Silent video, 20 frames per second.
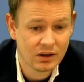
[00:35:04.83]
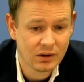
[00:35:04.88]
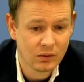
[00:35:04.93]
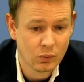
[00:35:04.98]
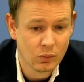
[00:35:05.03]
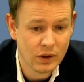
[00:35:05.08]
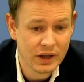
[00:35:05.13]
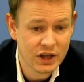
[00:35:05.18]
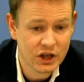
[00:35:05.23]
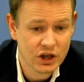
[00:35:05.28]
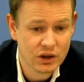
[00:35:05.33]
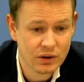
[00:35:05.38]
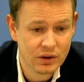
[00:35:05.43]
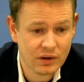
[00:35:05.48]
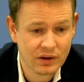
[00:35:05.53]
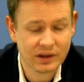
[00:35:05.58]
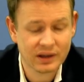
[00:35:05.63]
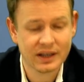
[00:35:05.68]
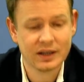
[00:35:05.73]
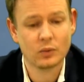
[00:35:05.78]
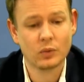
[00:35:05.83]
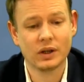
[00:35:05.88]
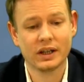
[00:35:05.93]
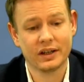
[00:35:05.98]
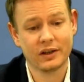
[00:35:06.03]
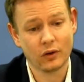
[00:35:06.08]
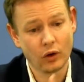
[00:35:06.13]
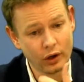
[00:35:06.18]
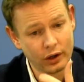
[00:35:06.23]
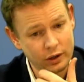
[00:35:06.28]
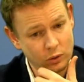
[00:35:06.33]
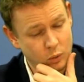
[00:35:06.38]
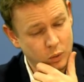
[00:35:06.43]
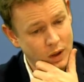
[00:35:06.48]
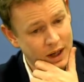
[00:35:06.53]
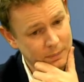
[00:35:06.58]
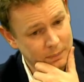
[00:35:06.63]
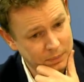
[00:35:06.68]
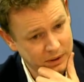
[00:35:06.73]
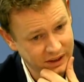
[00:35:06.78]
which do you think will annoy
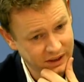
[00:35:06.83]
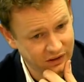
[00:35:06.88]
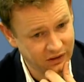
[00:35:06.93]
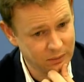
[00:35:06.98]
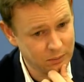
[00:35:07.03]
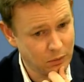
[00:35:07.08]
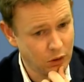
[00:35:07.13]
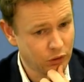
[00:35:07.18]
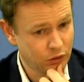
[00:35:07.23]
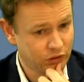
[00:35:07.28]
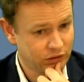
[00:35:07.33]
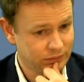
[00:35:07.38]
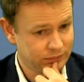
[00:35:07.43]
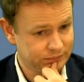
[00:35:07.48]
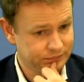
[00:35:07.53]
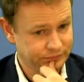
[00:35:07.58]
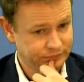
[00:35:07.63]
white players the most?